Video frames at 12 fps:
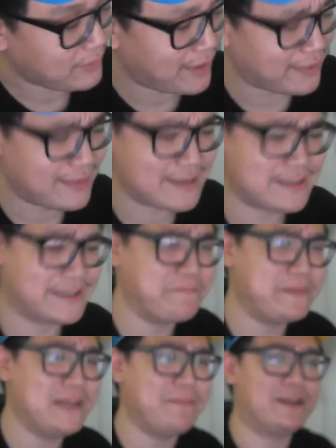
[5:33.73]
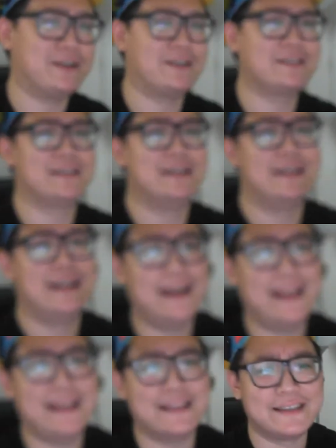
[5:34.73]
And that's simply because,
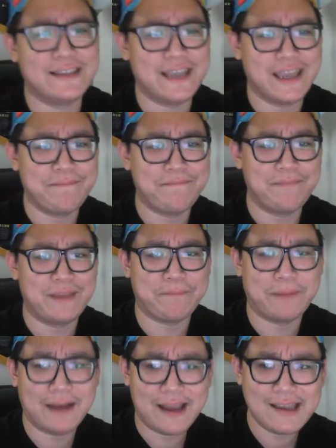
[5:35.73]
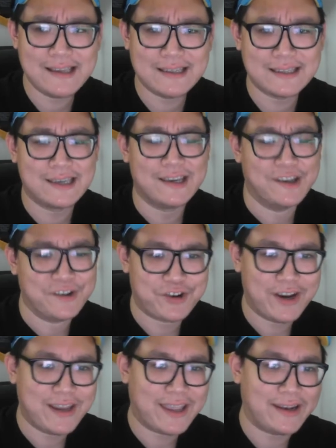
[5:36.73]
like its name implies,
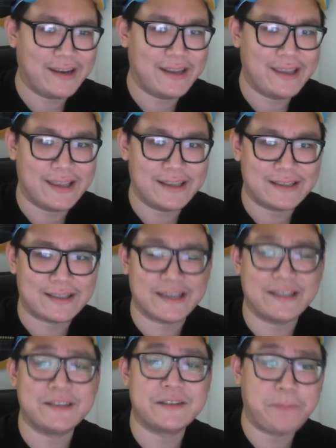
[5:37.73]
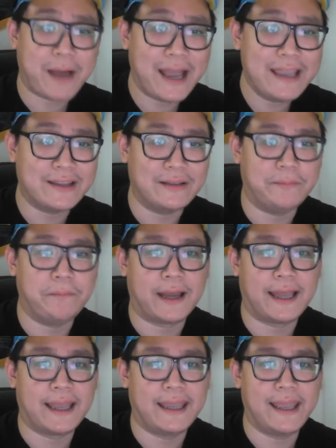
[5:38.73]
Tre Candy, it's inspired
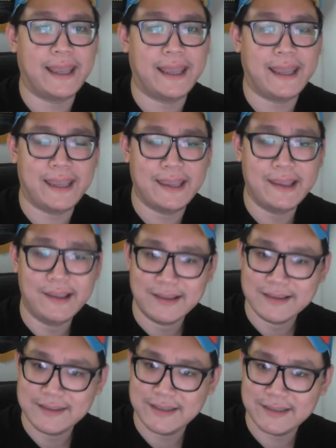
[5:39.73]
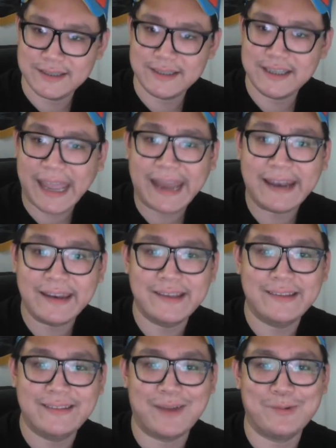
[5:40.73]
by a certain
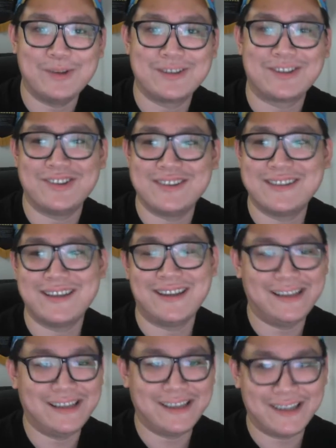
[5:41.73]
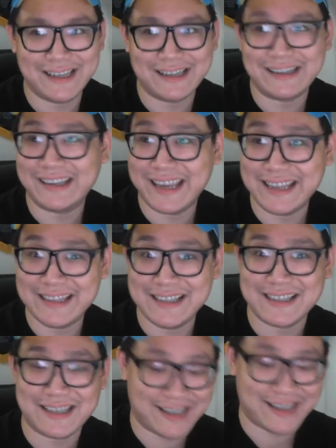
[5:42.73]
candy that was on sale here in the 80s
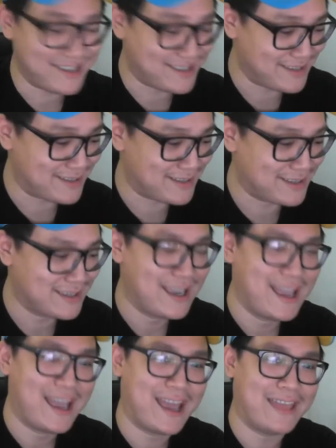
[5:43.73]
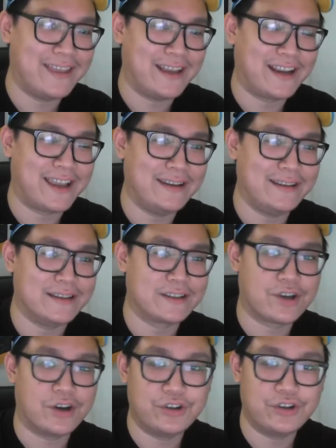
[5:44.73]
and 90s, and that candy is
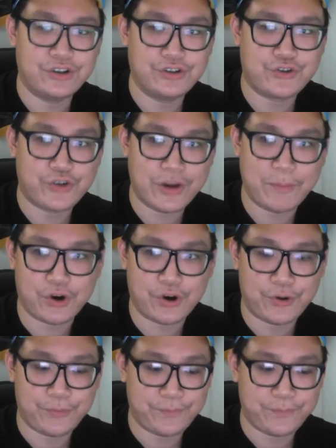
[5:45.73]
called Tribble.